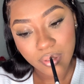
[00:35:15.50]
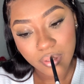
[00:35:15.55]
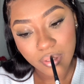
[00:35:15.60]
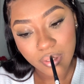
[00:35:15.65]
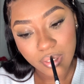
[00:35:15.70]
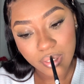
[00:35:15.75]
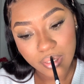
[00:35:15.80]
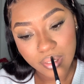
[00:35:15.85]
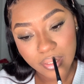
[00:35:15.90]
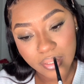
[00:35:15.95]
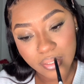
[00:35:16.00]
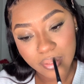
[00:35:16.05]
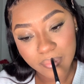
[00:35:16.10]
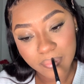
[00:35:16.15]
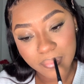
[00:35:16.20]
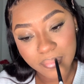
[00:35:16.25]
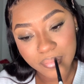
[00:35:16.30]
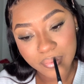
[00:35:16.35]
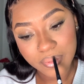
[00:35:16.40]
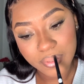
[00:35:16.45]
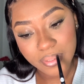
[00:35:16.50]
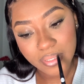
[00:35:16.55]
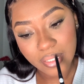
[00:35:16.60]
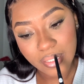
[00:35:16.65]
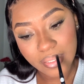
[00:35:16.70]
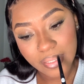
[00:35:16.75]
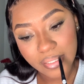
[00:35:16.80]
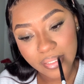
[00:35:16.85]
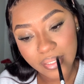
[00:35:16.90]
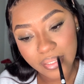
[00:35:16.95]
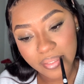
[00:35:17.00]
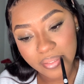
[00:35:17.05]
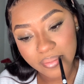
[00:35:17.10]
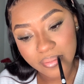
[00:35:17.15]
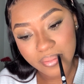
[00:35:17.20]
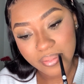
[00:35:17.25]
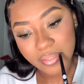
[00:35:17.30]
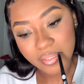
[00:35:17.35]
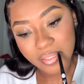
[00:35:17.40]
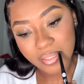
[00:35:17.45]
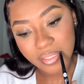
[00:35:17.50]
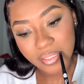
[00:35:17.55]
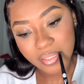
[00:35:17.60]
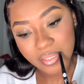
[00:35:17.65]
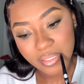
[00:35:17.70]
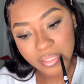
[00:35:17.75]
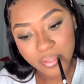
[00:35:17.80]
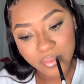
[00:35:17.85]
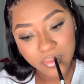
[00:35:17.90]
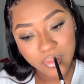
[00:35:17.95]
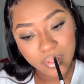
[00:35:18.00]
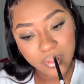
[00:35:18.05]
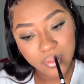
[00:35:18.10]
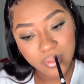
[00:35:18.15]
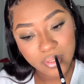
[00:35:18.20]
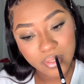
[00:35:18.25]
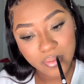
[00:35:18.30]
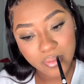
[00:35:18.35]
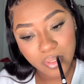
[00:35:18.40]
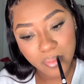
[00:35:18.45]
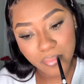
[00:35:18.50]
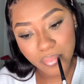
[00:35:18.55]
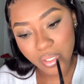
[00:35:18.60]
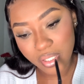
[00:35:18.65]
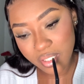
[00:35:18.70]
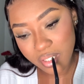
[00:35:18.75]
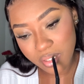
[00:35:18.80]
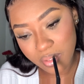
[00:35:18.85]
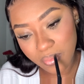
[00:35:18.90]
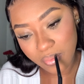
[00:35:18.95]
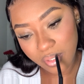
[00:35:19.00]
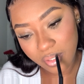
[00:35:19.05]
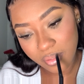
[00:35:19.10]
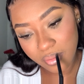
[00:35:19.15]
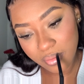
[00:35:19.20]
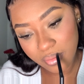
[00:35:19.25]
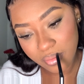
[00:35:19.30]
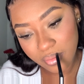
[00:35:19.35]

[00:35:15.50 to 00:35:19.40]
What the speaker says: and I drag it down. You can do this with a brush as well,